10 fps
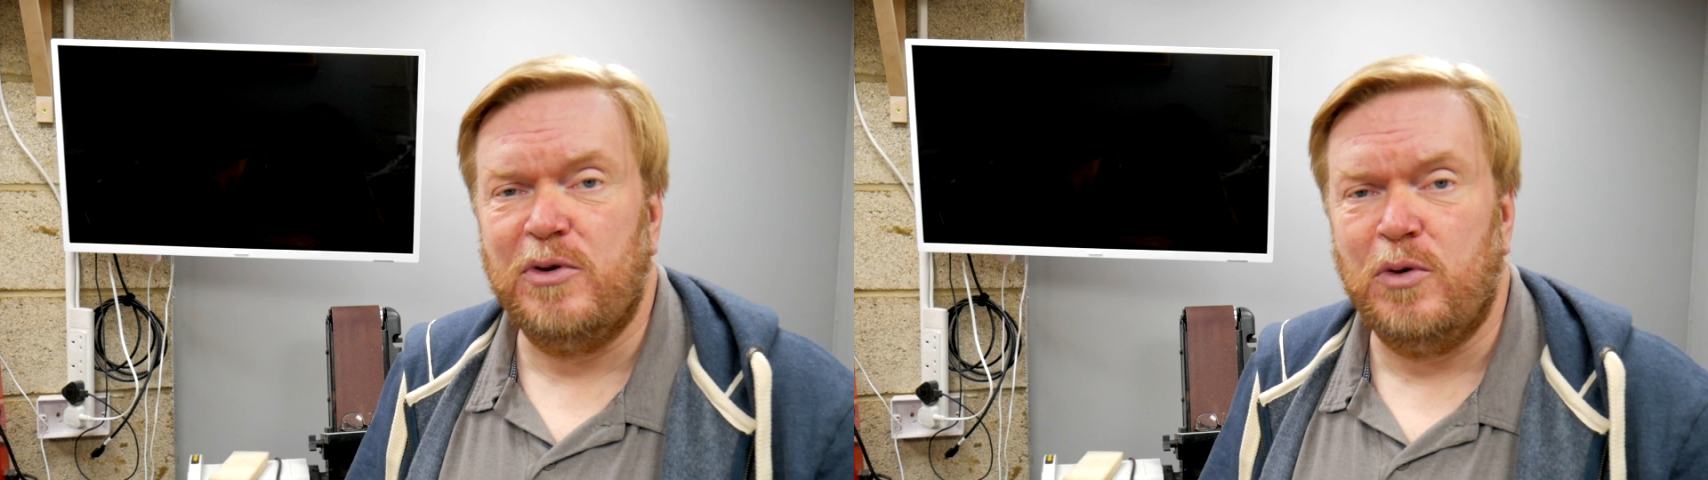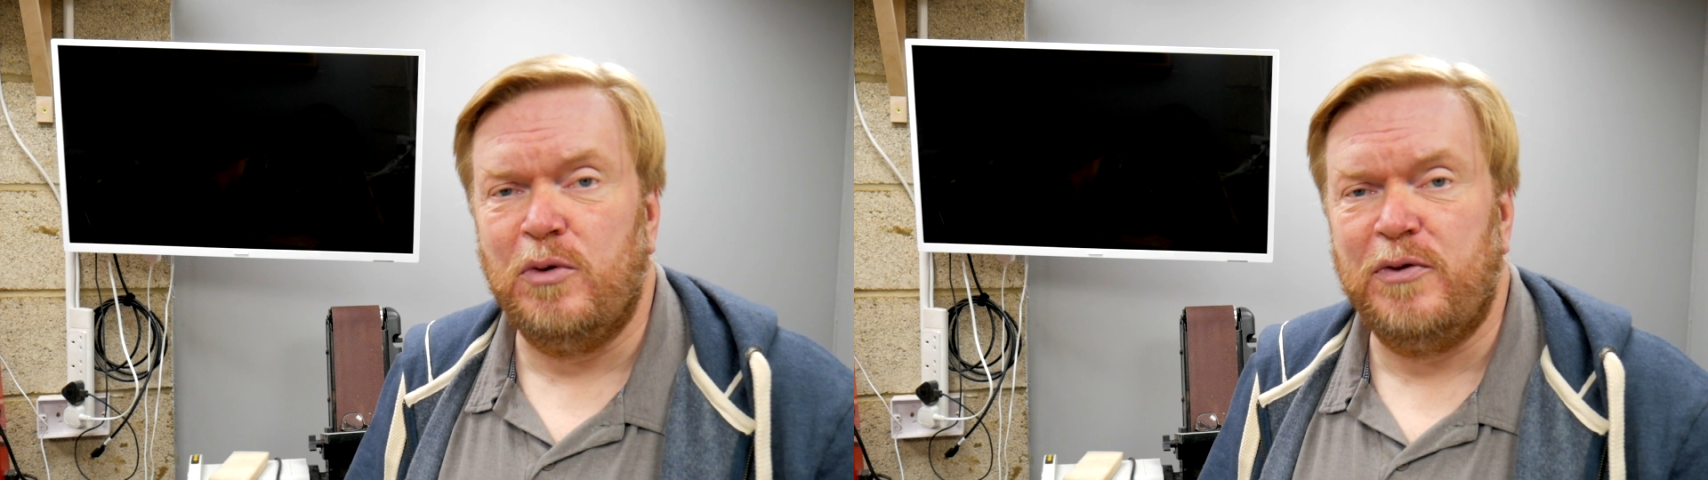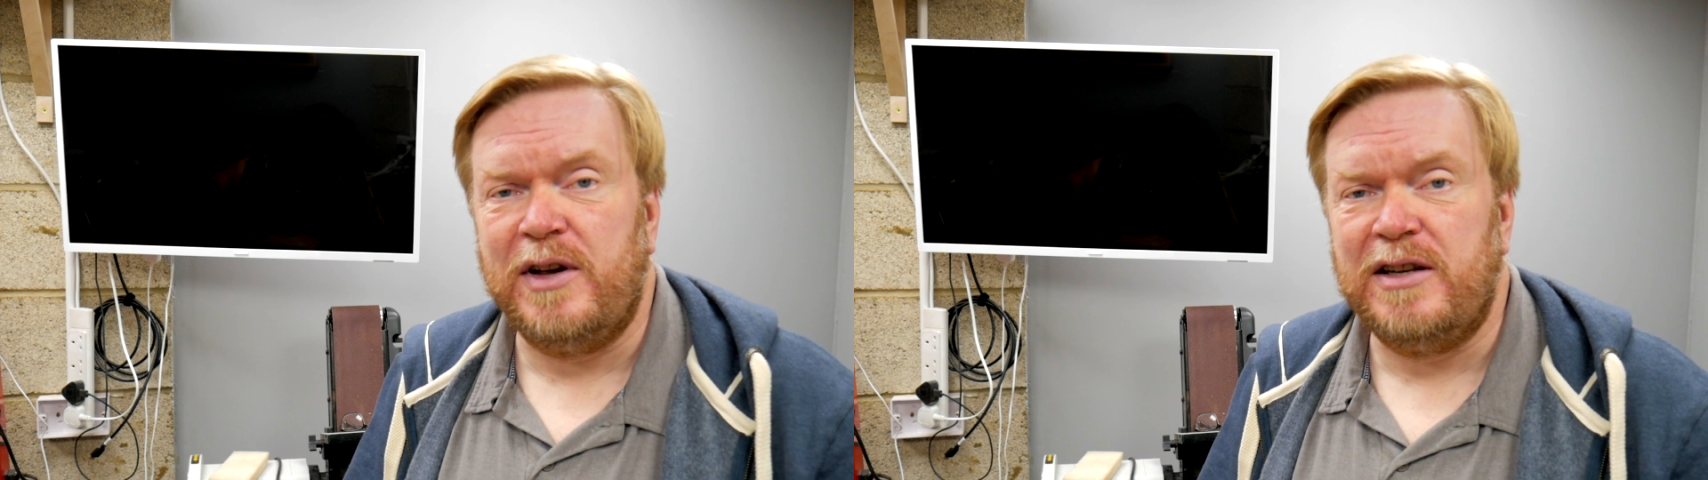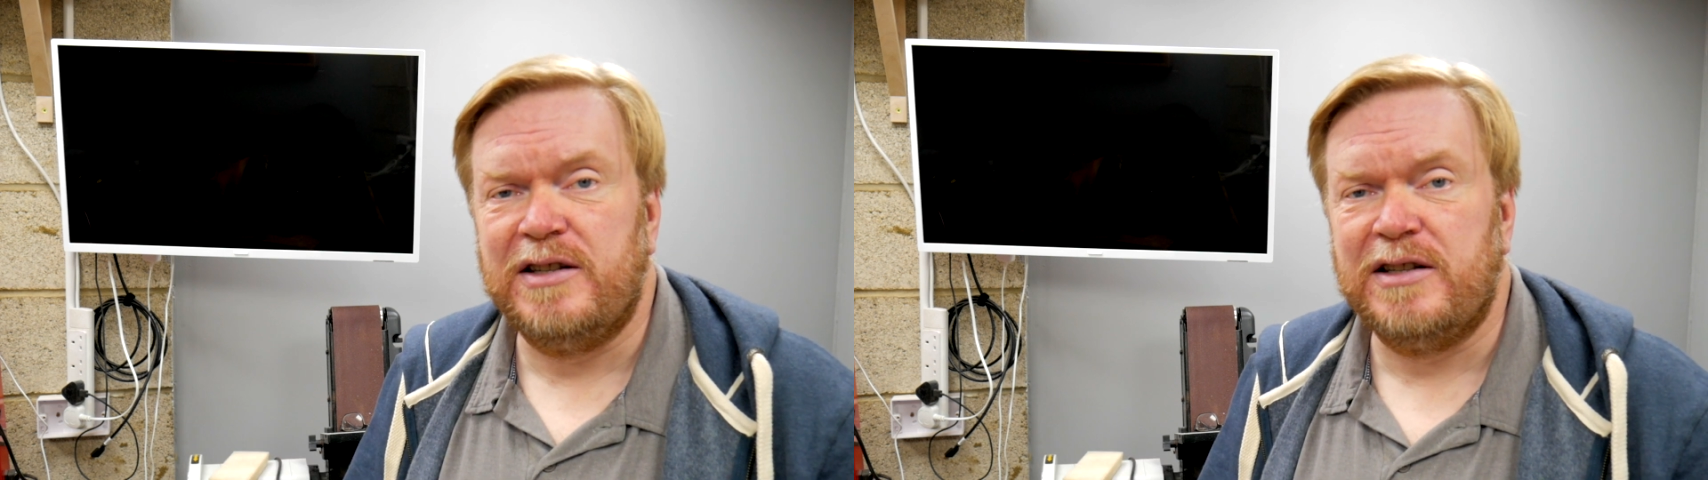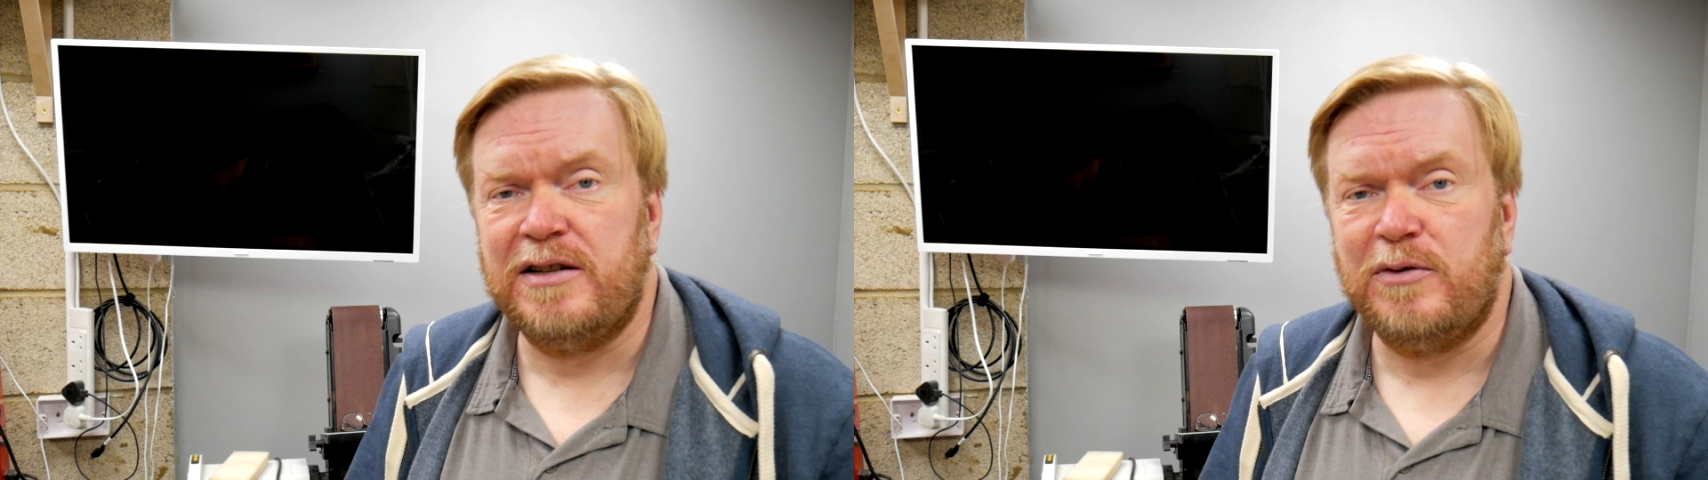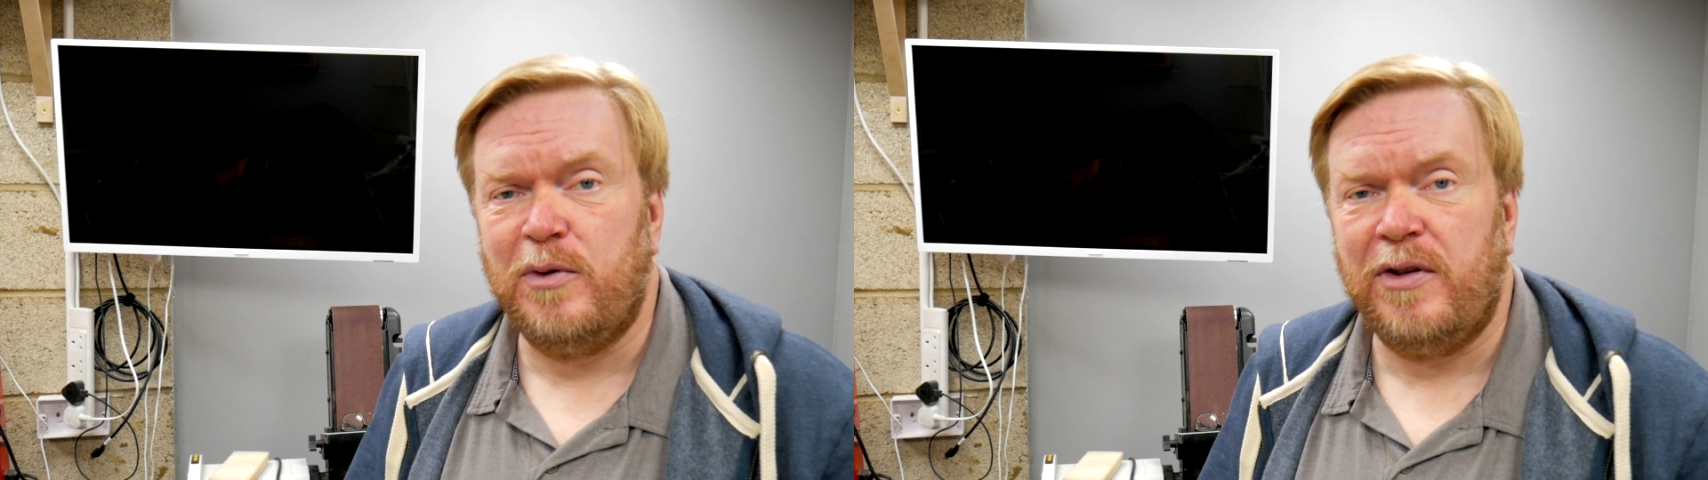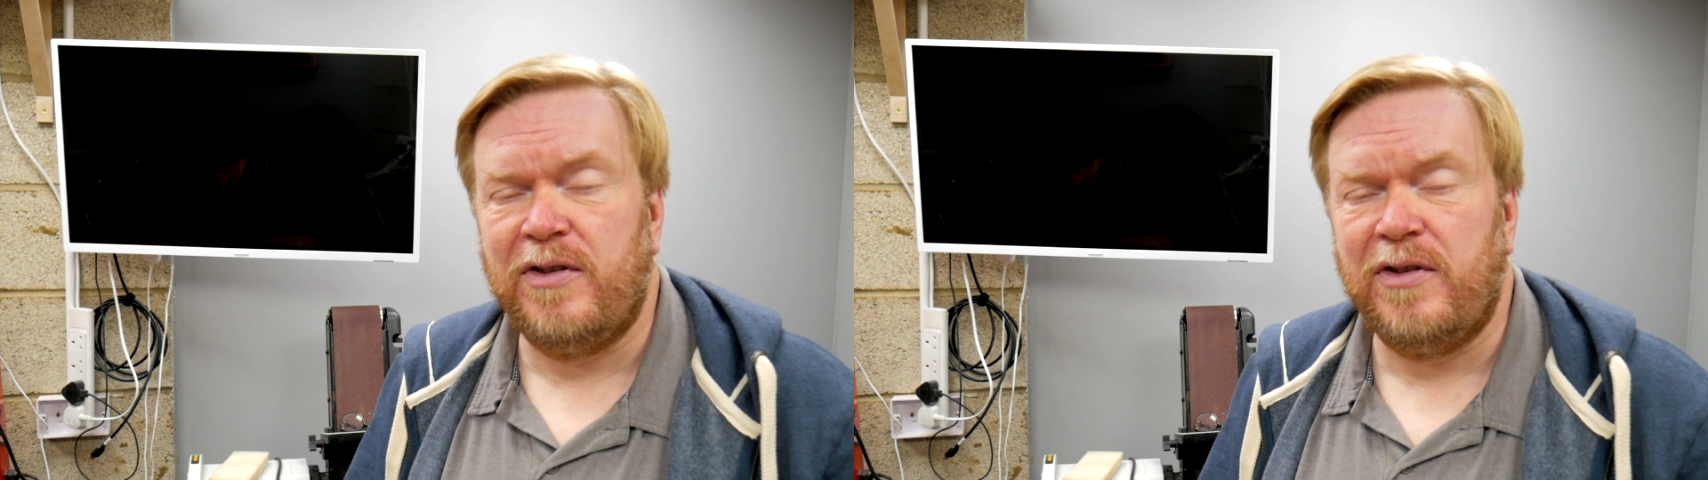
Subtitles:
all fits with